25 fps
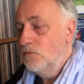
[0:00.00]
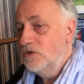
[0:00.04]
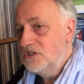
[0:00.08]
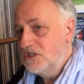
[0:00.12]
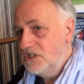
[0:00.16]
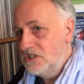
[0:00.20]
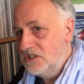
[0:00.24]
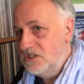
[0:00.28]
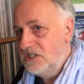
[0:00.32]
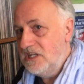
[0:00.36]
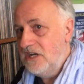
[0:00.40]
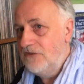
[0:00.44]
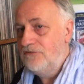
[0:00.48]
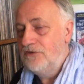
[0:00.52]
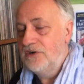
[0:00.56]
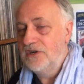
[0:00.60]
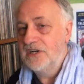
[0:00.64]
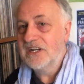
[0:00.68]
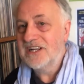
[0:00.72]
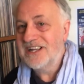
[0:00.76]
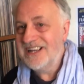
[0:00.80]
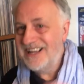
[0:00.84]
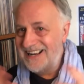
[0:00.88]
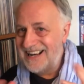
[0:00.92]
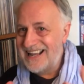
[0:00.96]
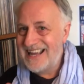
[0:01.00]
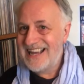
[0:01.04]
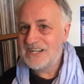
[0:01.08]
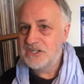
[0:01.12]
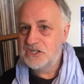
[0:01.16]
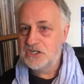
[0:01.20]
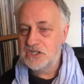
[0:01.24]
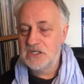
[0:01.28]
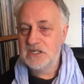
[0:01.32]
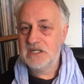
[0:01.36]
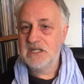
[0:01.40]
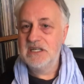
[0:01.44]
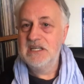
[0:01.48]
which is different. A
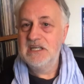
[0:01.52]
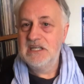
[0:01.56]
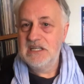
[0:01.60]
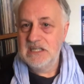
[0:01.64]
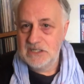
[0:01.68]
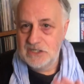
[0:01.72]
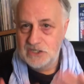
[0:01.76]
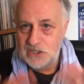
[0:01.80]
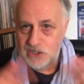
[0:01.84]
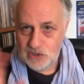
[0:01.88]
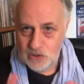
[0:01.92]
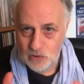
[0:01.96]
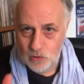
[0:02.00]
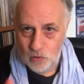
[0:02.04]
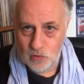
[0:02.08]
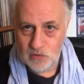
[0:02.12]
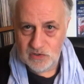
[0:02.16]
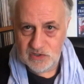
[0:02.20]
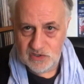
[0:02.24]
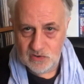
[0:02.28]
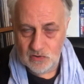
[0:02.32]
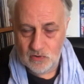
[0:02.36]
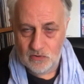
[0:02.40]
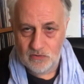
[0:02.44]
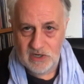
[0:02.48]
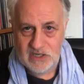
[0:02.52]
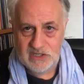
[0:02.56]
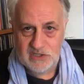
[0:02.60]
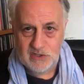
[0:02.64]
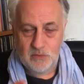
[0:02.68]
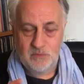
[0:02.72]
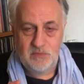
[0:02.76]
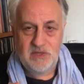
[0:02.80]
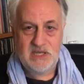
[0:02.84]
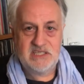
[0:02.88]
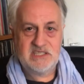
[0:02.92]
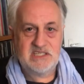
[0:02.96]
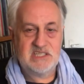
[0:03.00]
collection is short stories or
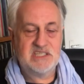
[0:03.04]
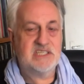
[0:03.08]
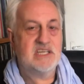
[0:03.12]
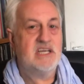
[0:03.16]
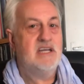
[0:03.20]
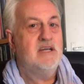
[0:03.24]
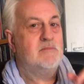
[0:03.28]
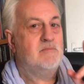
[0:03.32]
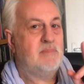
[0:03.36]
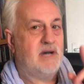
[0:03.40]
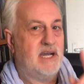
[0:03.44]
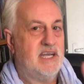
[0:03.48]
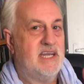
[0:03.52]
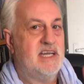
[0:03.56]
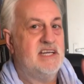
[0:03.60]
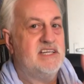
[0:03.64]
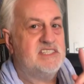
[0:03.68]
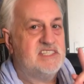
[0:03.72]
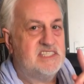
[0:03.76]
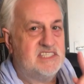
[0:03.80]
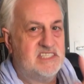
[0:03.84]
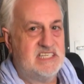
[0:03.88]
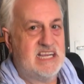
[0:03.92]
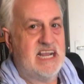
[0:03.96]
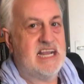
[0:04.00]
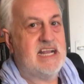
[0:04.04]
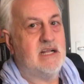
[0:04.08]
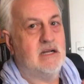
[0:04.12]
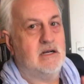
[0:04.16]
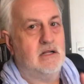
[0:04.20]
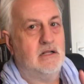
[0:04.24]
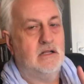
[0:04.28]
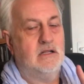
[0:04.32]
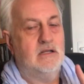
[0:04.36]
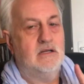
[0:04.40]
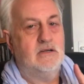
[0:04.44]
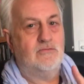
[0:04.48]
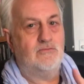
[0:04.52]
pieces by a
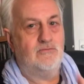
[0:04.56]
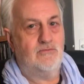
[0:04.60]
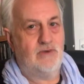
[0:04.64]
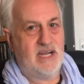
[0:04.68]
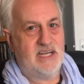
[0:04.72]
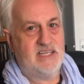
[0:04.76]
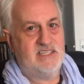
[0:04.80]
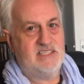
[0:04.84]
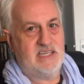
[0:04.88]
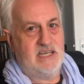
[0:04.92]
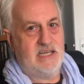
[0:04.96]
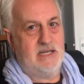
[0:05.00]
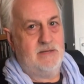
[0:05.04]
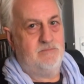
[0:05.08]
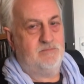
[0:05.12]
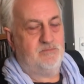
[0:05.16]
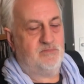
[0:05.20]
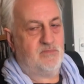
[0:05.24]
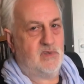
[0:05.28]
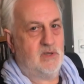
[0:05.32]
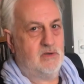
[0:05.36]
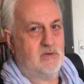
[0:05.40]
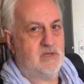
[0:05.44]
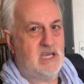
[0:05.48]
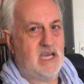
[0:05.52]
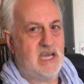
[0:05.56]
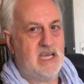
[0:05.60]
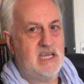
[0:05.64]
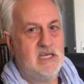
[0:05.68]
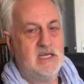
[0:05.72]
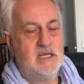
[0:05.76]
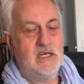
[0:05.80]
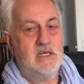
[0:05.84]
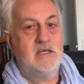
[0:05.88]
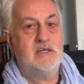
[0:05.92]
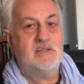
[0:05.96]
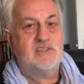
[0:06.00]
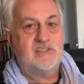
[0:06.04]
single writer. Okay,
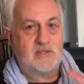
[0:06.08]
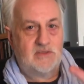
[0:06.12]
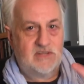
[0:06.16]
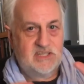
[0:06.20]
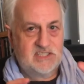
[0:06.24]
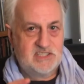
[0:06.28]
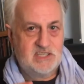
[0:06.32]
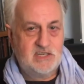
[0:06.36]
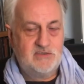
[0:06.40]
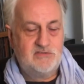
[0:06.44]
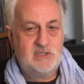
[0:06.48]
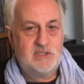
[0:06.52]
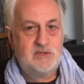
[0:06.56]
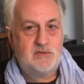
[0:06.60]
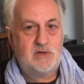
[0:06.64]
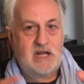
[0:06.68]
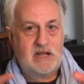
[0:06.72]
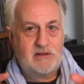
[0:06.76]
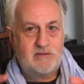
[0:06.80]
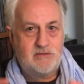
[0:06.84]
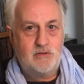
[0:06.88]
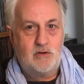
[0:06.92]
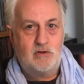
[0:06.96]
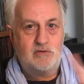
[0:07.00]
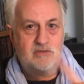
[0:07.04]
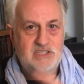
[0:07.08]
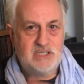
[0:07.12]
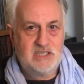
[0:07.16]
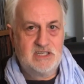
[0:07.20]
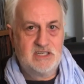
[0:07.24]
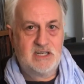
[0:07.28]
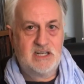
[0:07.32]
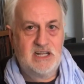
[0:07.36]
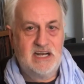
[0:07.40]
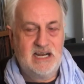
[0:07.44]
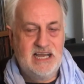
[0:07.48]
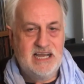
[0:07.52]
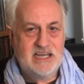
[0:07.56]
so that's the difference between an anthology and
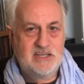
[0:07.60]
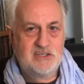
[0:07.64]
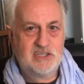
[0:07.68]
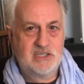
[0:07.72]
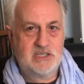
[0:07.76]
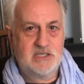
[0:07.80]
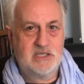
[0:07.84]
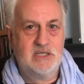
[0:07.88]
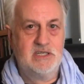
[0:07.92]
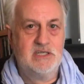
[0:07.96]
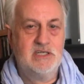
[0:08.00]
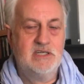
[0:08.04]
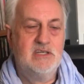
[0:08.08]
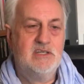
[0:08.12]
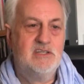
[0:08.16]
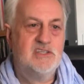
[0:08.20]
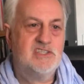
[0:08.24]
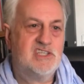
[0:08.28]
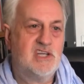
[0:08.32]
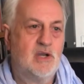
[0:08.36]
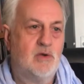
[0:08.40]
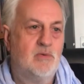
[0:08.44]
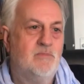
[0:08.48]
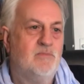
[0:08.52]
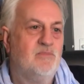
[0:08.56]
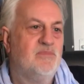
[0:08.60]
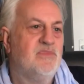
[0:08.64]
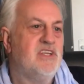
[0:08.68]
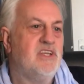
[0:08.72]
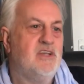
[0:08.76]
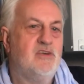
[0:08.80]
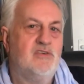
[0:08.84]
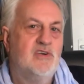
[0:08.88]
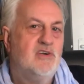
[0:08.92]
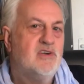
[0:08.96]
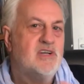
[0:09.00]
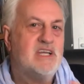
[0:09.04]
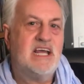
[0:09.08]
a collection. So
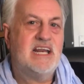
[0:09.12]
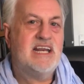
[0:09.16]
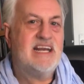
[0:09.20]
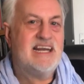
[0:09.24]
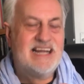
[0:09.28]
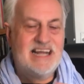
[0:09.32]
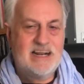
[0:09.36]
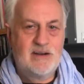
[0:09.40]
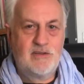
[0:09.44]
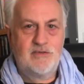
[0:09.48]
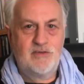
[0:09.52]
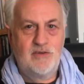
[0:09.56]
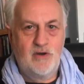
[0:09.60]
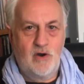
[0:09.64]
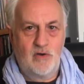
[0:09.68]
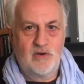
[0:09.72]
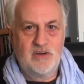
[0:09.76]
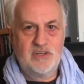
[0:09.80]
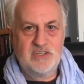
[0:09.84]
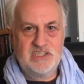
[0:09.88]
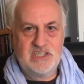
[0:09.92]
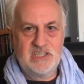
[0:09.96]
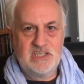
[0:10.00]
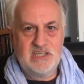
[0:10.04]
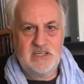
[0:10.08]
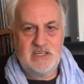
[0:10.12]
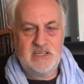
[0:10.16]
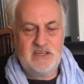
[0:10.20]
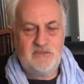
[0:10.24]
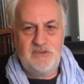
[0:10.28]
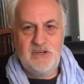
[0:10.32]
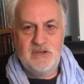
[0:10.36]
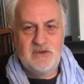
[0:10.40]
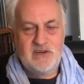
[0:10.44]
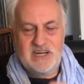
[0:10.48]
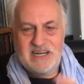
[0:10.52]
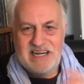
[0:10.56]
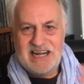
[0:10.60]
you don't get an anthology.
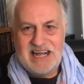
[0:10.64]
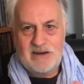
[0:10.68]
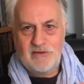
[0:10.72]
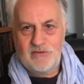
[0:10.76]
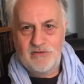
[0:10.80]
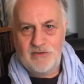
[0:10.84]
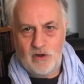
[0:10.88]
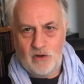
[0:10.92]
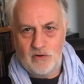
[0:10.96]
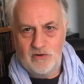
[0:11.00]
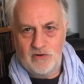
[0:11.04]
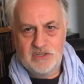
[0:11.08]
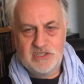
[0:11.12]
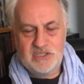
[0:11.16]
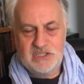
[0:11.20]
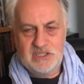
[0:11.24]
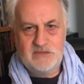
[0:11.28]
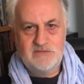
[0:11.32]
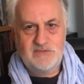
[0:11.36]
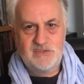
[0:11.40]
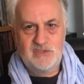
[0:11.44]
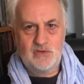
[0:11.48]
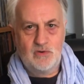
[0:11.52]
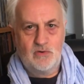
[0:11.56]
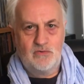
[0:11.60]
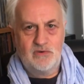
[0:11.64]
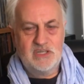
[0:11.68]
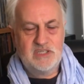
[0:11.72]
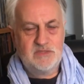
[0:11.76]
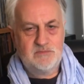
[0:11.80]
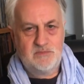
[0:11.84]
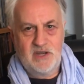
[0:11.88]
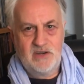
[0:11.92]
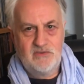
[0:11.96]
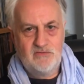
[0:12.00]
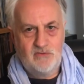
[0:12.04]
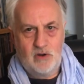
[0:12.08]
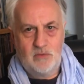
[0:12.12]
If you get an anthology of stories
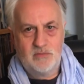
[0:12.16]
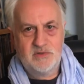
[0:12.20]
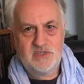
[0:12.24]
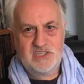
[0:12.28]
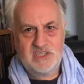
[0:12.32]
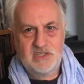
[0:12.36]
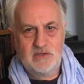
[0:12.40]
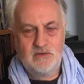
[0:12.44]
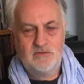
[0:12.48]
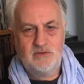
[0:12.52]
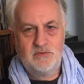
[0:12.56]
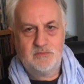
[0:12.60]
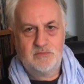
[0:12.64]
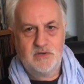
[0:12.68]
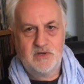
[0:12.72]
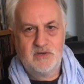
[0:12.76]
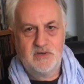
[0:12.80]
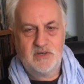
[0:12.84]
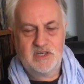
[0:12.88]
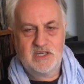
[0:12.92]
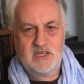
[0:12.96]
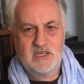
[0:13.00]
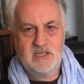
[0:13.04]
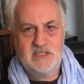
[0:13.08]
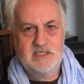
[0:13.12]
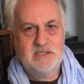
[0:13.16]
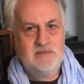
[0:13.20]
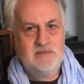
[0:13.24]
by Robert Silverberg,